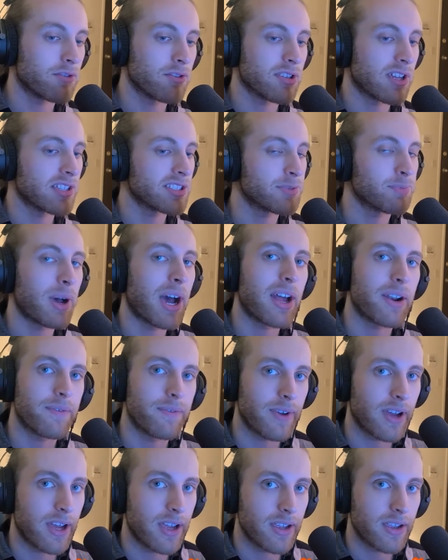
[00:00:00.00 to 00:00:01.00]
was on
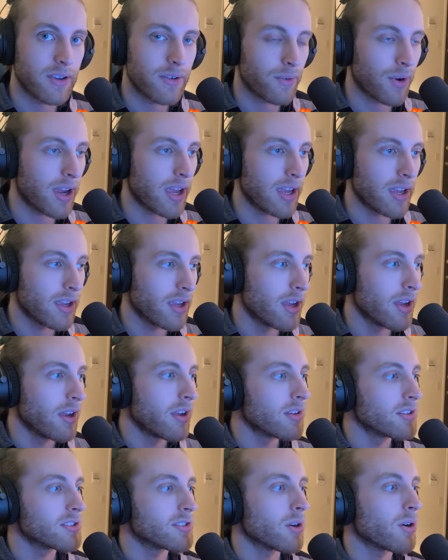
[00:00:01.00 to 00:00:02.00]
Spotify, right?
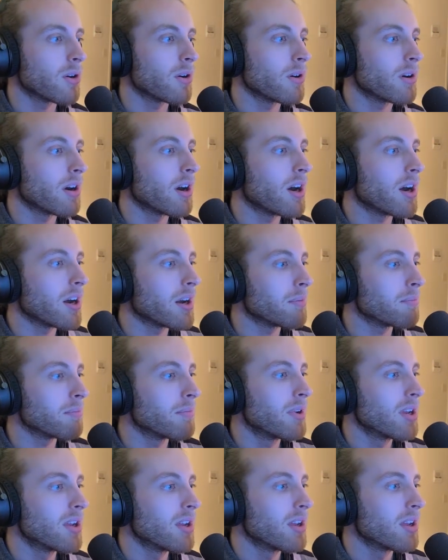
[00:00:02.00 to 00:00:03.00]
So
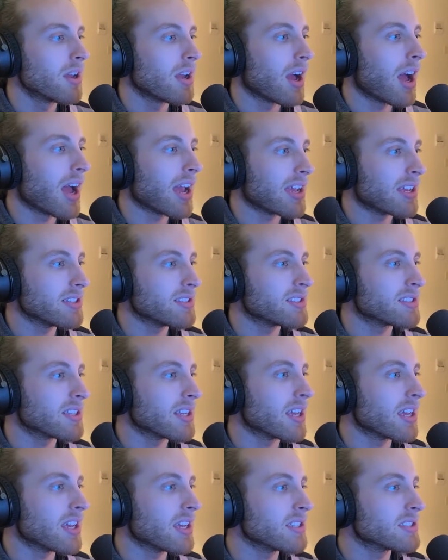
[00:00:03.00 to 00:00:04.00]
I could
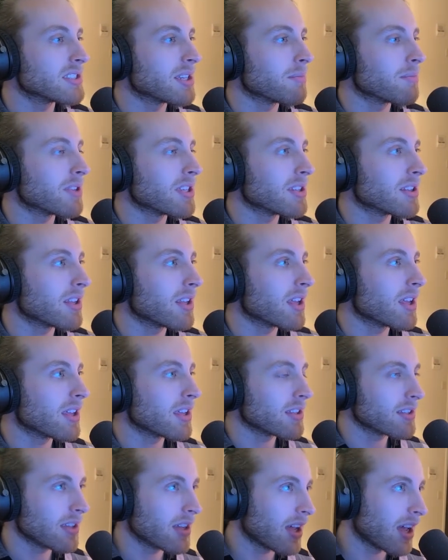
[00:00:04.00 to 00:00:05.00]
say something
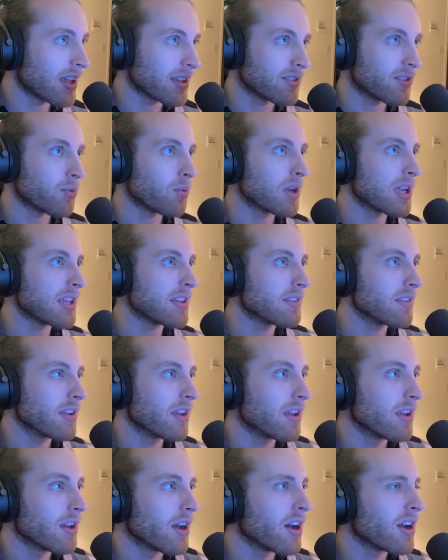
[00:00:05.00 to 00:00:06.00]
like, I tweet,
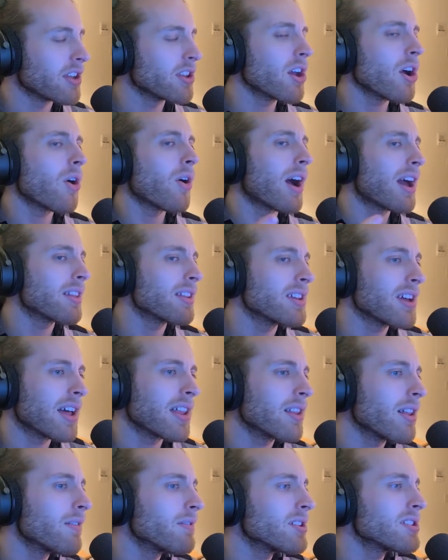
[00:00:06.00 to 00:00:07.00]
yo, I
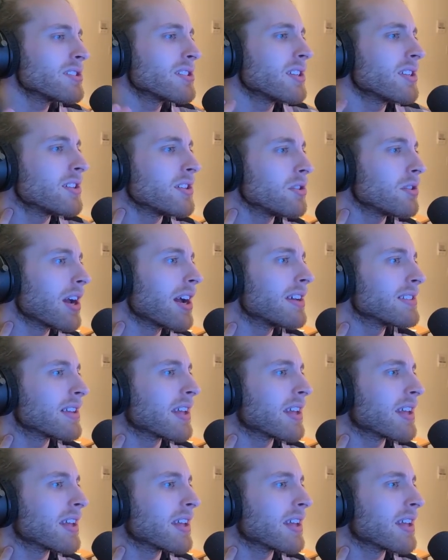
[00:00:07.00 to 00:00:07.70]
love listening to you guys